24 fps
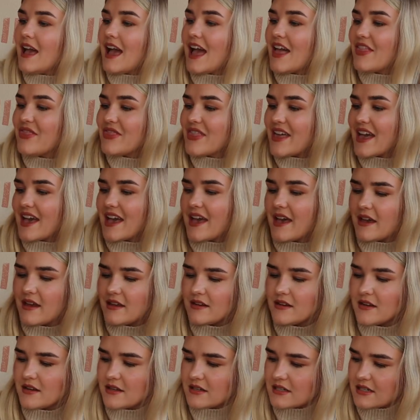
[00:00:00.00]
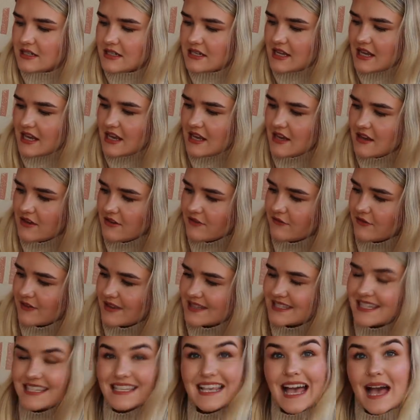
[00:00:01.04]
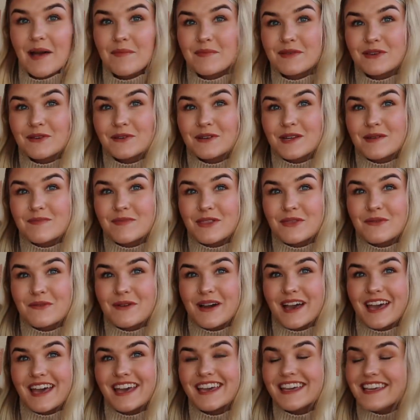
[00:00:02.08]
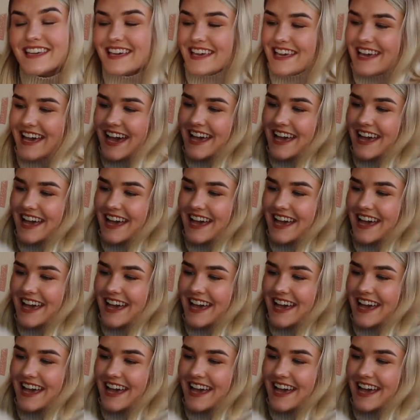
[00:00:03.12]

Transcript: And then underneath, that says happy on it, by the way.